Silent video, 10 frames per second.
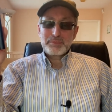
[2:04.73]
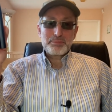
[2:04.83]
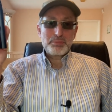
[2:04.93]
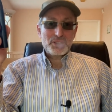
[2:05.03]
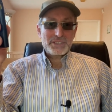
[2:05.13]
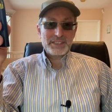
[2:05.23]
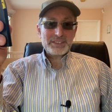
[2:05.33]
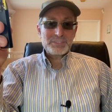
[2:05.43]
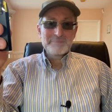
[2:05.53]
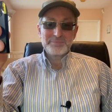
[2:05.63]
pod
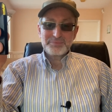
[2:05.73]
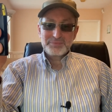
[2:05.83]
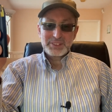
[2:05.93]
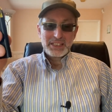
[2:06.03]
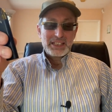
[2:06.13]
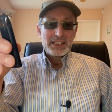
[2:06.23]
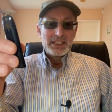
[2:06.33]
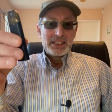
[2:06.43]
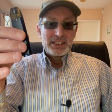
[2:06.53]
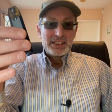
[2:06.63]
kit,
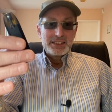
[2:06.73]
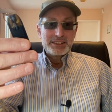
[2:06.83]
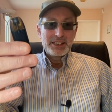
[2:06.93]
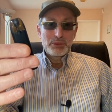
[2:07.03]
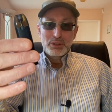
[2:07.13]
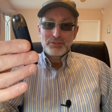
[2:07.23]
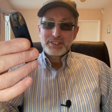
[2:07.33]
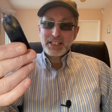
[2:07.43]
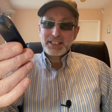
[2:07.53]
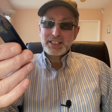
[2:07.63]
they would have
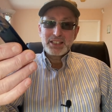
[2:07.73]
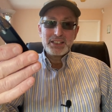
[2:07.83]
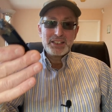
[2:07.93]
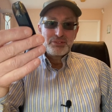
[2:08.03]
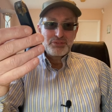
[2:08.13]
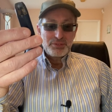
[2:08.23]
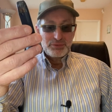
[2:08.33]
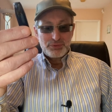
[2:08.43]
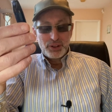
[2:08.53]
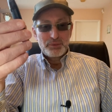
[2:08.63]
taken a leaf
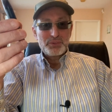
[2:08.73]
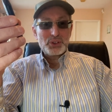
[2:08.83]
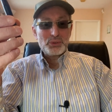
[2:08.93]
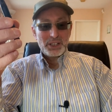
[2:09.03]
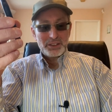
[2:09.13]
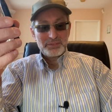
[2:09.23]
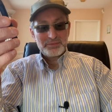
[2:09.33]
from U L.